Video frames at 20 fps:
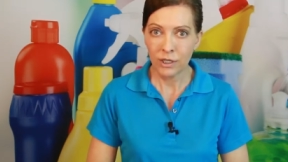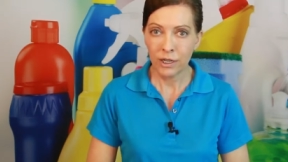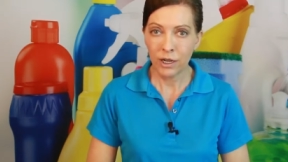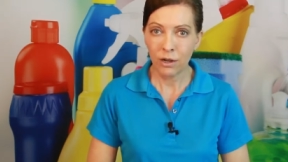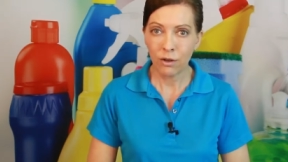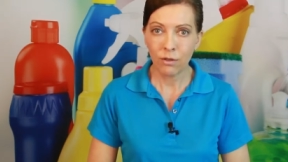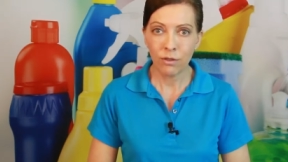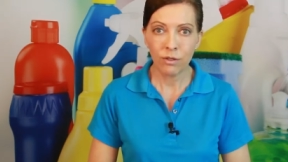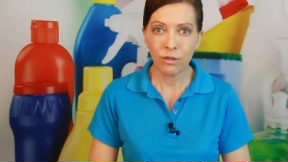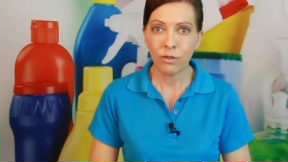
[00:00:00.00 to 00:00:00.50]

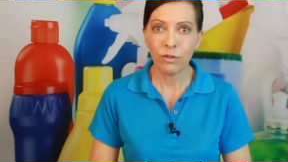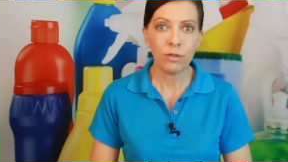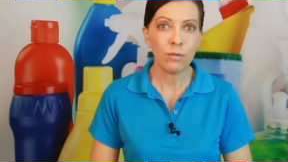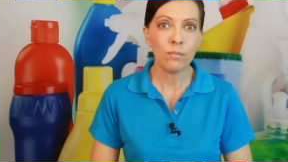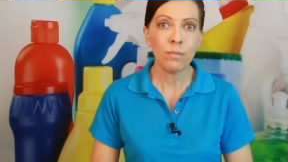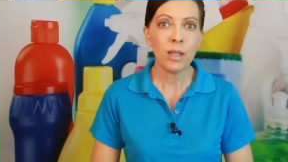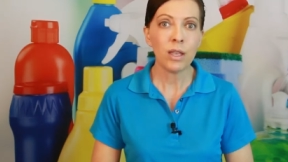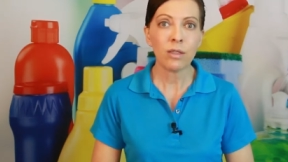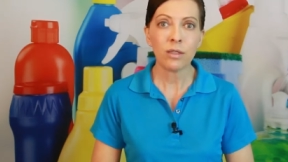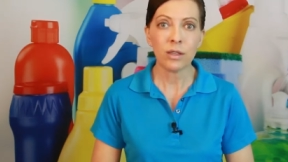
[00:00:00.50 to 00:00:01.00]
Now,
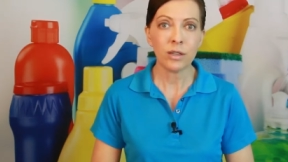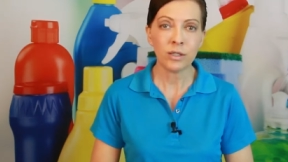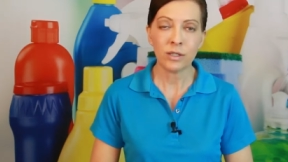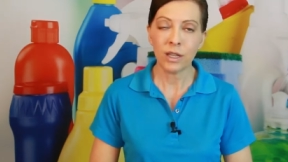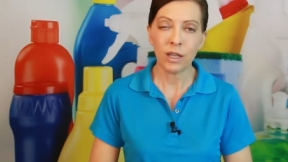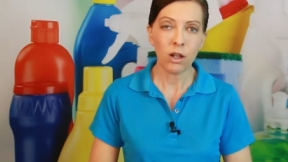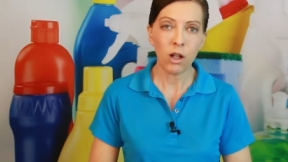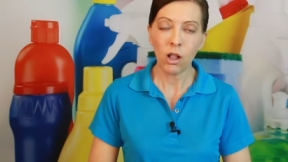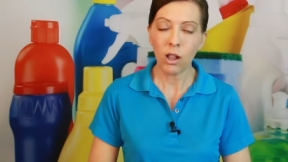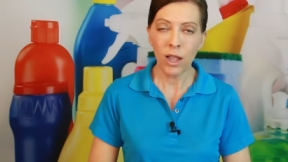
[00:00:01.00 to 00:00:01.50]
the myth
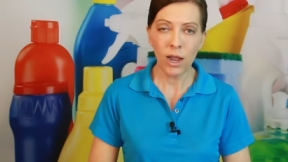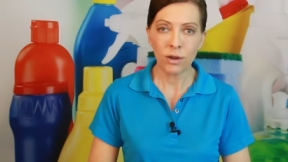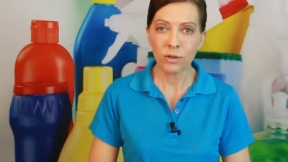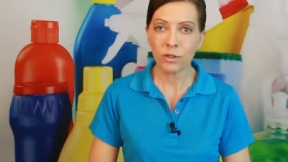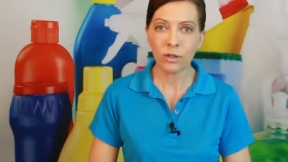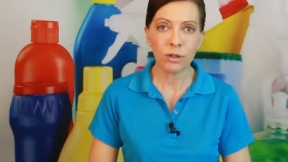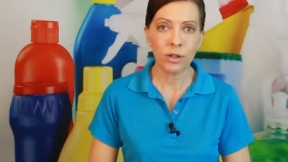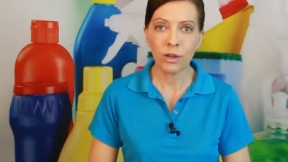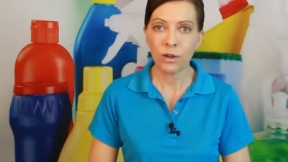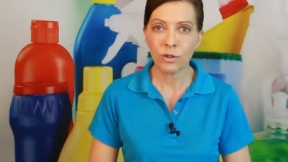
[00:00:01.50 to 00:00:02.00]
is that all
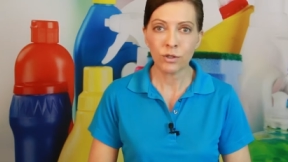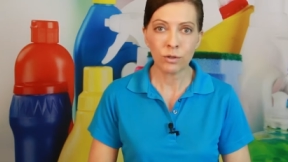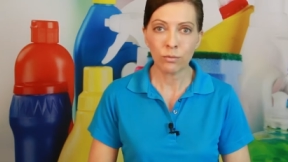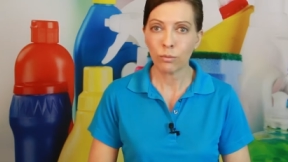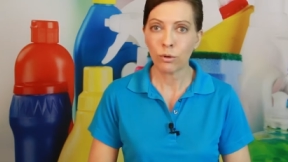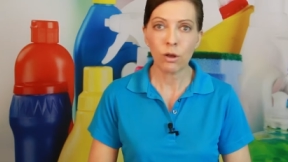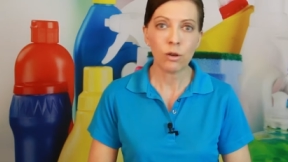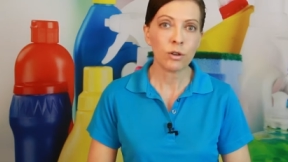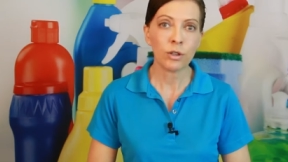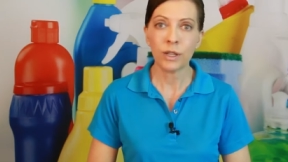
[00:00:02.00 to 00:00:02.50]
house cleaners are
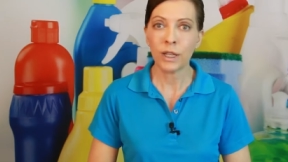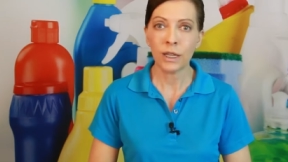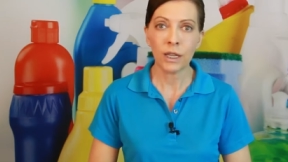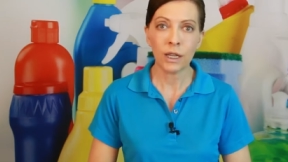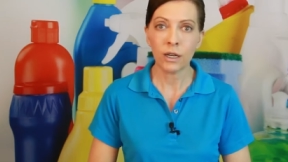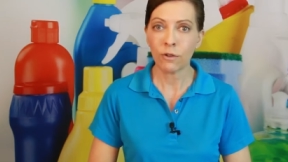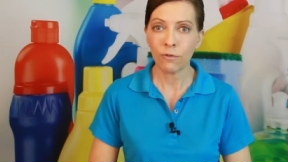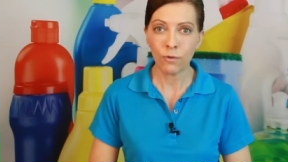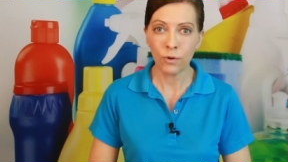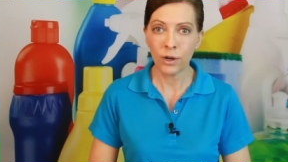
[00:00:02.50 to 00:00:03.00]
broke and they
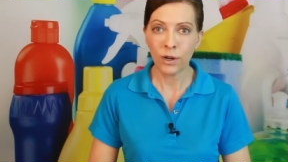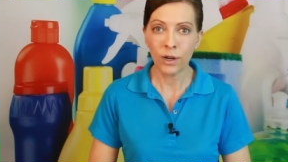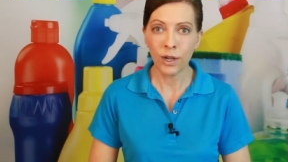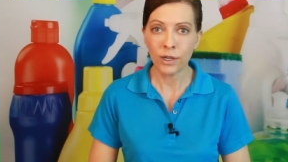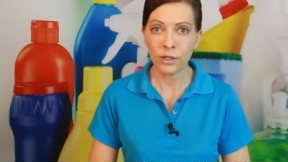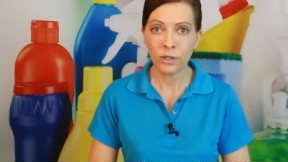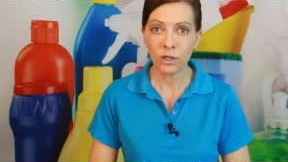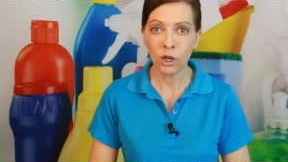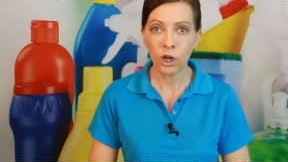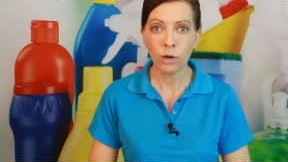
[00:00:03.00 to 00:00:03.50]
can't afford a
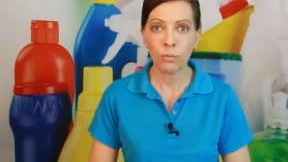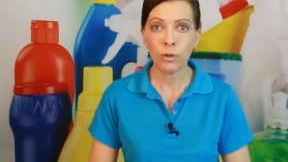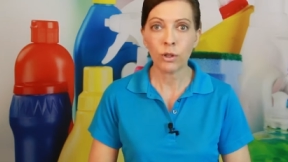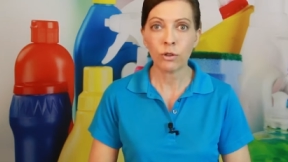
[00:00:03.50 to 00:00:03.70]
nice car,